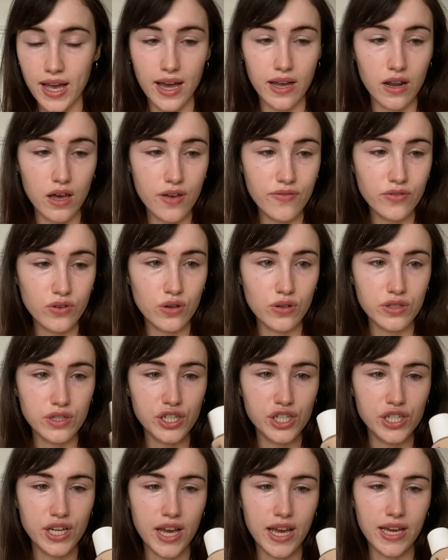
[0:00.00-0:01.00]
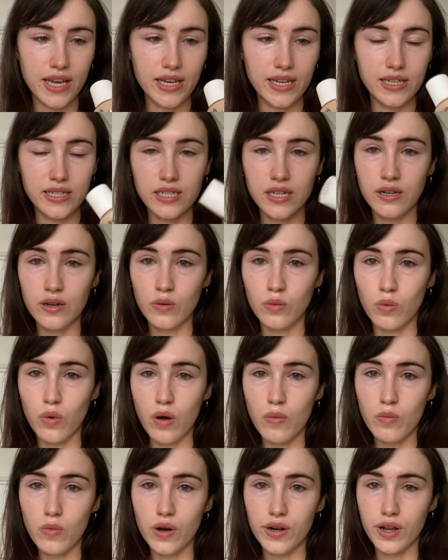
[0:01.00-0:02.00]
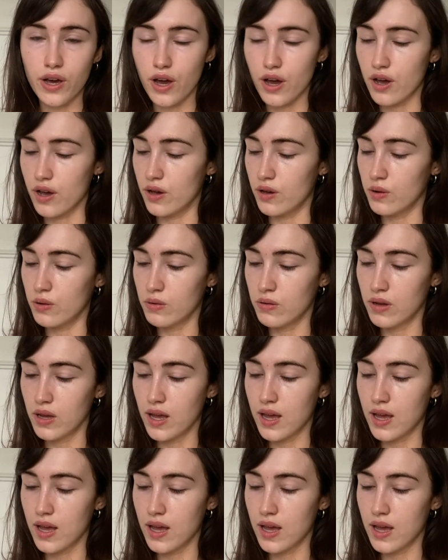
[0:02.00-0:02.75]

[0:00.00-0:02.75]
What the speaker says: and I've got the shade 110